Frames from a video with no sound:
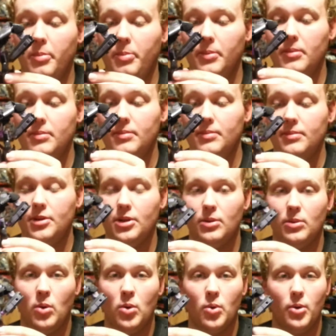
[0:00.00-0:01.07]
Order
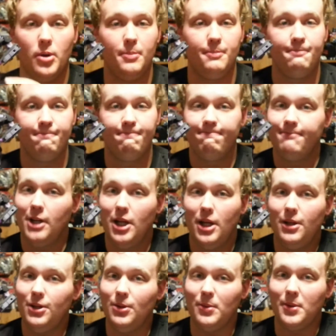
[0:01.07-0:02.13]
him. Do
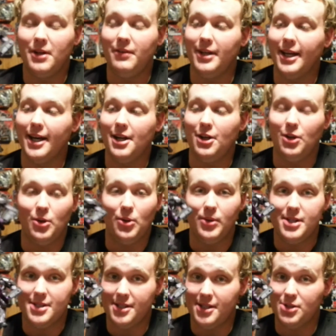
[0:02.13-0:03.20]
whatever you got to do. He's a
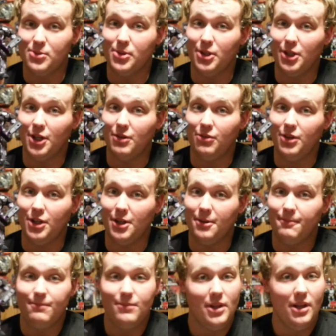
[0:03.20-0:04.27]
really good figure.
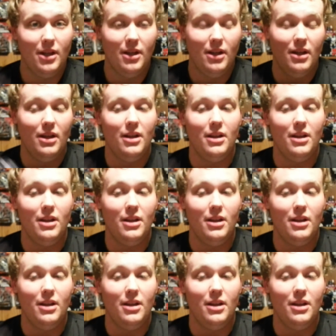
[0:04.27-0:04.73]
Thanks for